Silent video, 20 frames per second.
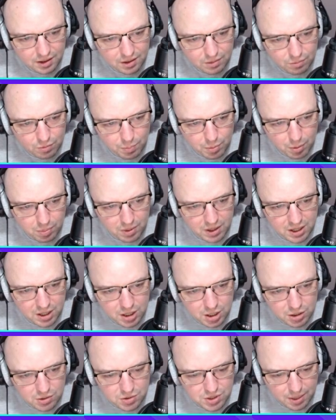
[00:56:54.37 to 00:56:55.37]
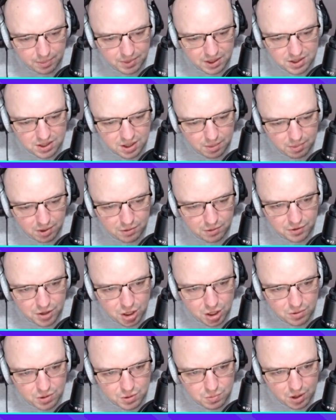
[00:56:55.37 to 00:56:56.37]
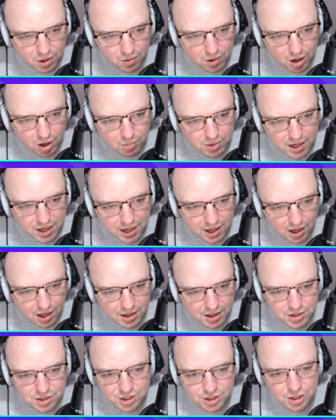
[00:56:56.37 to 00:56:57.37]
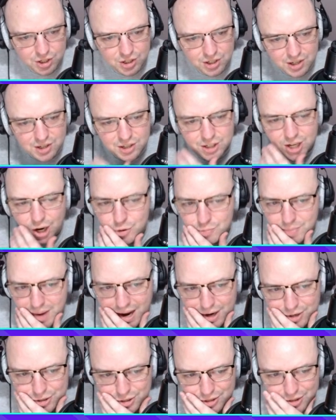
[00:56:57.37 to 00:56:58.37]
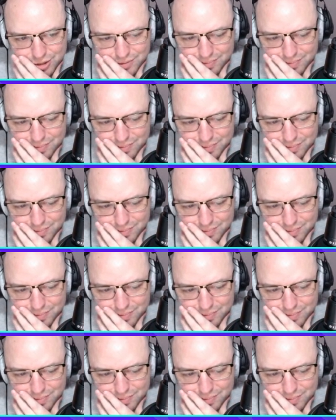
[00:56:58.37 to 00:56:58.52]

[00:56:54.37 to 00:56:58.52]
We're probably going to do something similar for you as well, aren't we? Here, like there's so much.